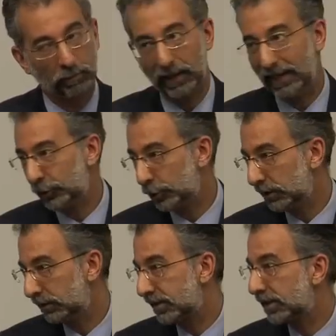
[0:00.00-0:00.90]

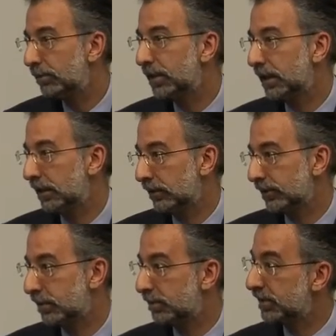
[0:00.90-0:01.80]
Pleasure that somebody at
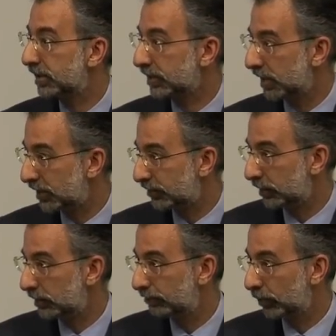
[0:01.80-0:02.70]
House has been
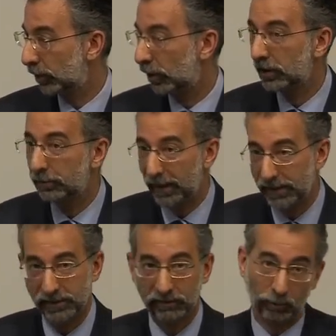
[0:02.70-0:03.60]
successful on the
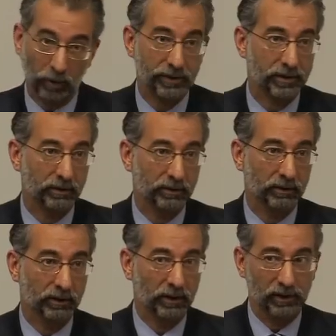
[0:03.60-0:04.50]
basis of what
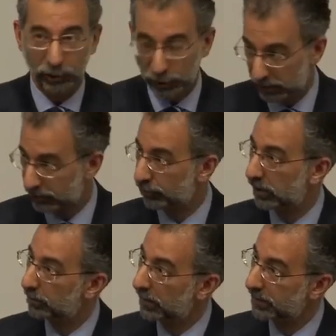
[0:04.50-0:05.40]
she has
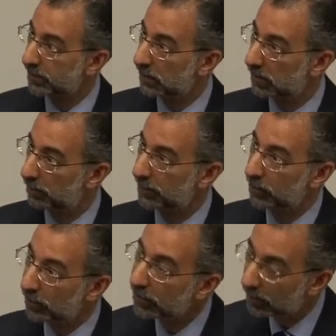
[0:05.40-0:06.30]
trailblazed. But
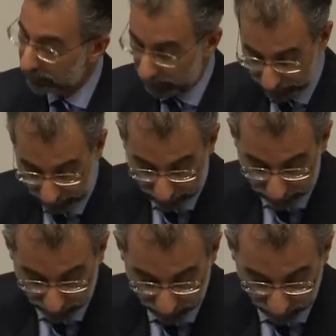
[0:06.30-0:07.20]
the, on, on the other
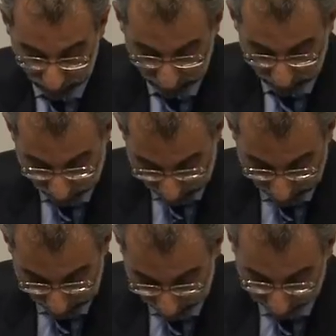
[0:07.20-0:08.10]
hand, in
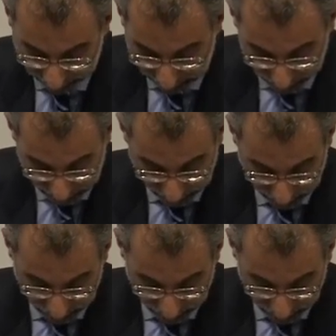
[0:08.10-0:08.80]
knowing that the family